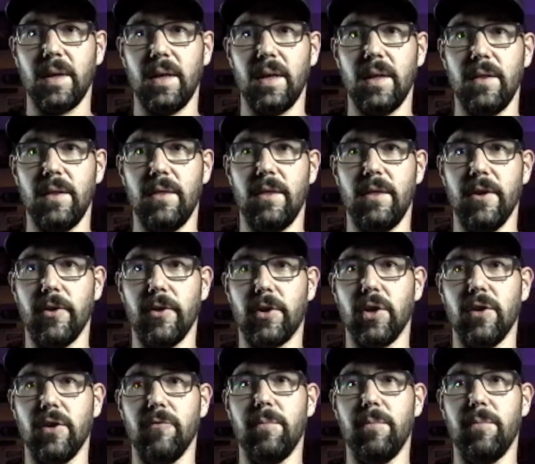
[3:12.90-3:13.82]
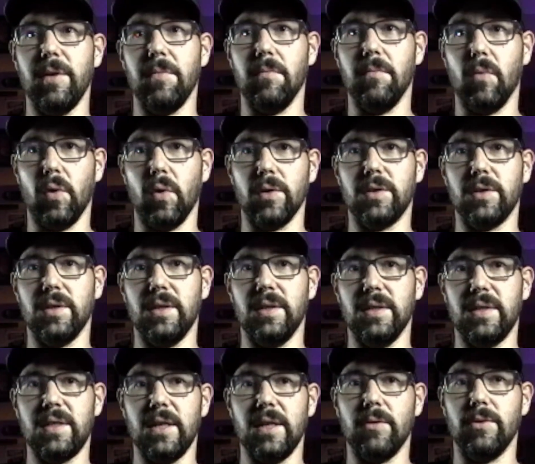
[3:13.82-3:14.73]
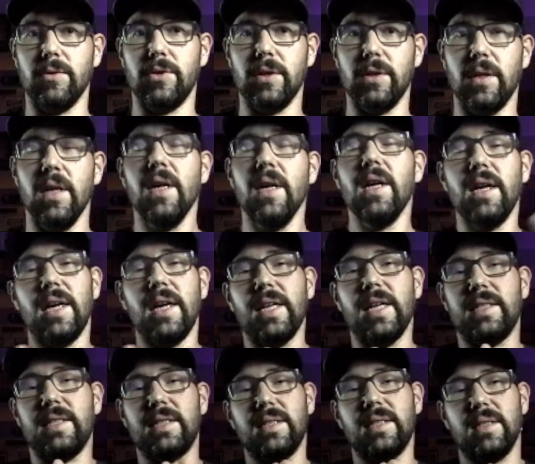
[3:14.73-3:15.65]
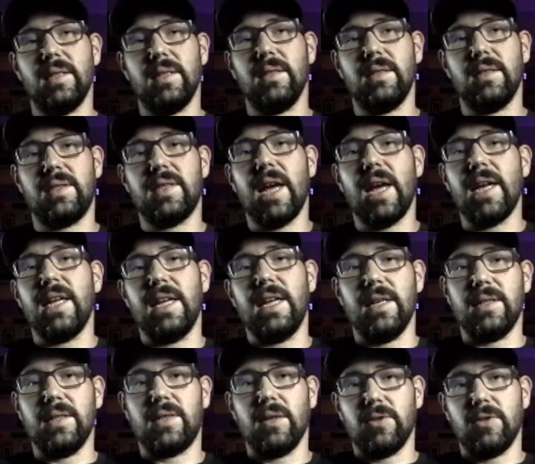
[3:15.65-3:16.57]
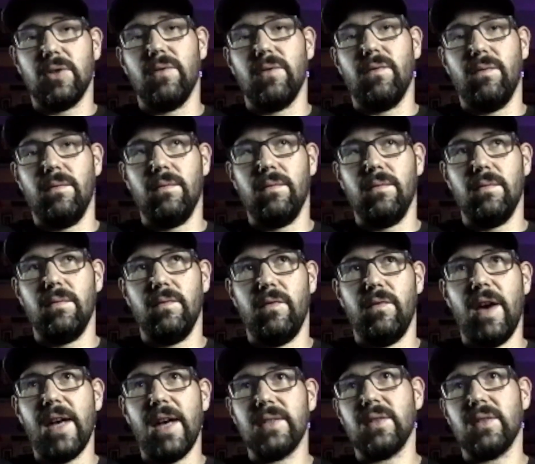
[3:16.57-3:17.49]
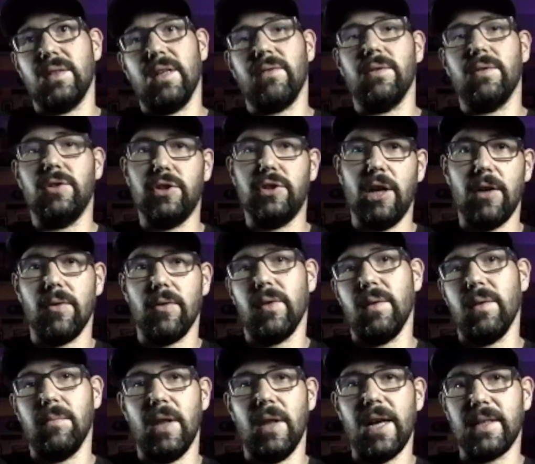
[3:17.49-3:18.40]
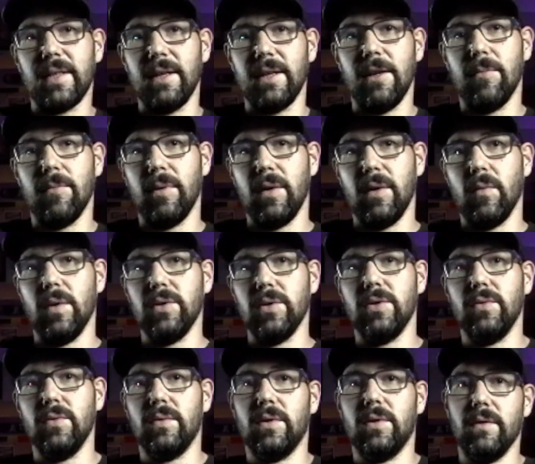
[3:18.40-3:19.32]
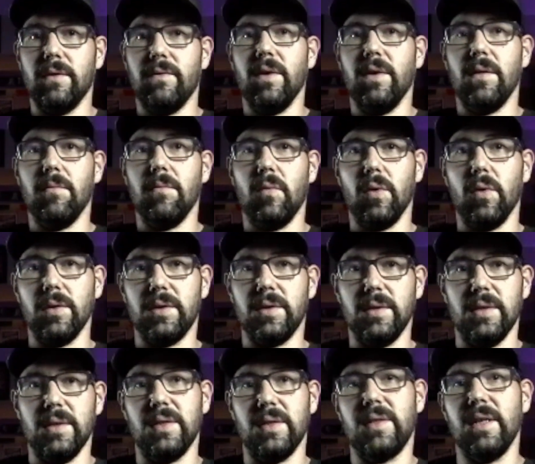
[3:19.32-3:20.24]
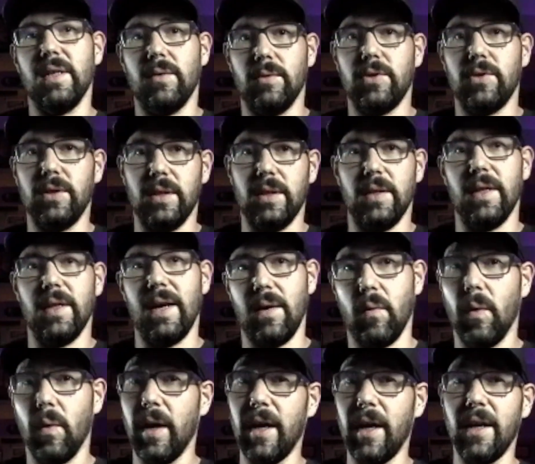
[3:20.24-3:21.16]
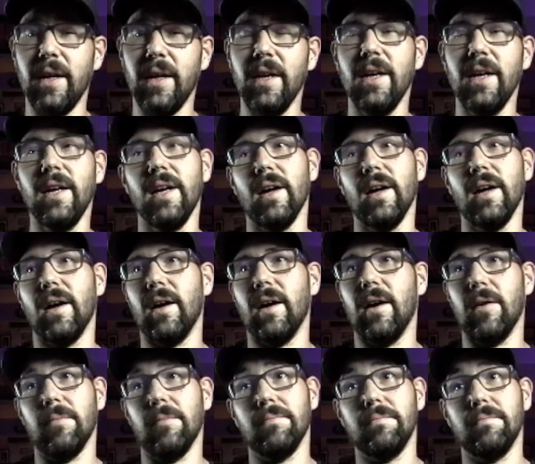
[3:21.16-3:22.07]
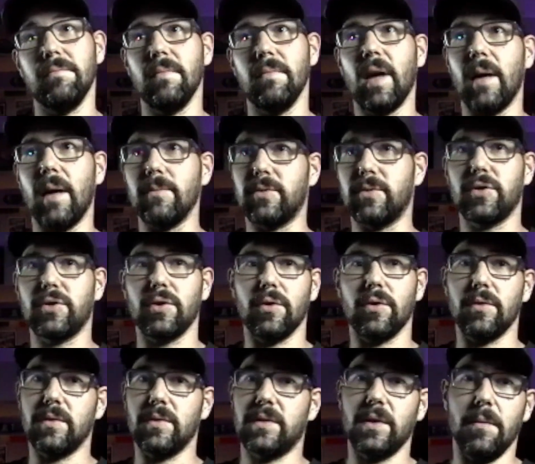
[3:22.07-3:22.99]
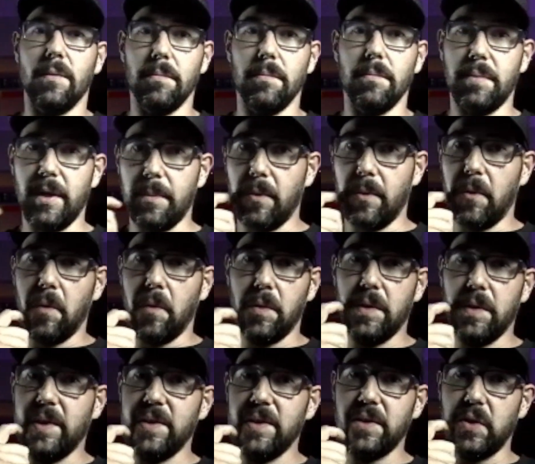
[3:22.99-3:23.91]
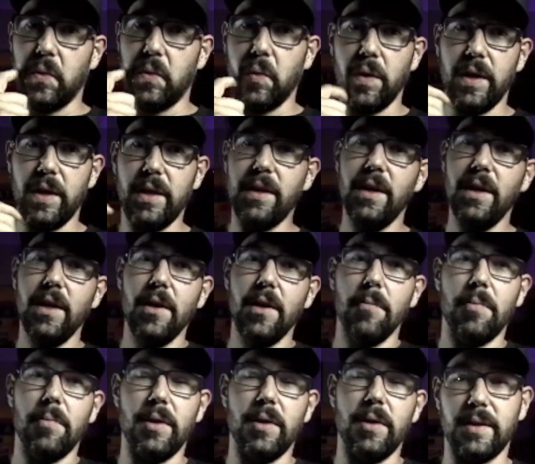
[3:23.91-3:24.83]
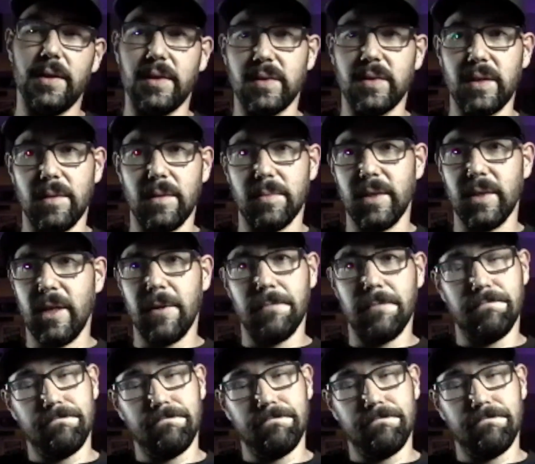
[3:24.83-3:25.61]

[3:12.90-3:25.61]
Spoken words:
there could have been more to distinguish it. It's set in such a vastly different genre than Black Dynamite was. You could have done more to distinguish it in that way. I'm sure some people would disagree, but at the same time,